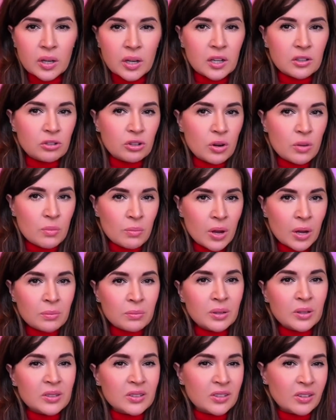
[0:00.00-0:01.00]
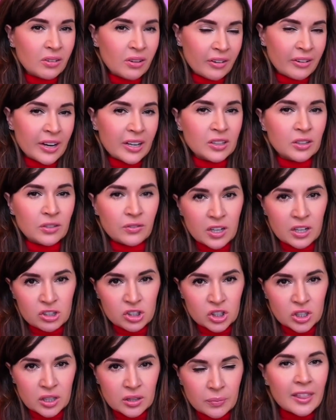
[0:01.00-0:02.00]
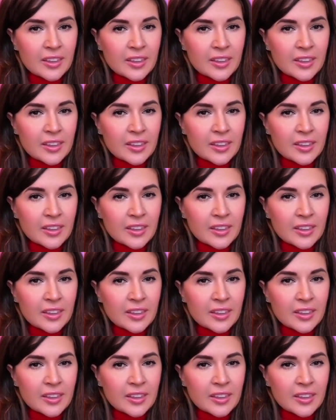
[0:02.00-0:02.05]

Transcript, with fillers: it remembers the correct version.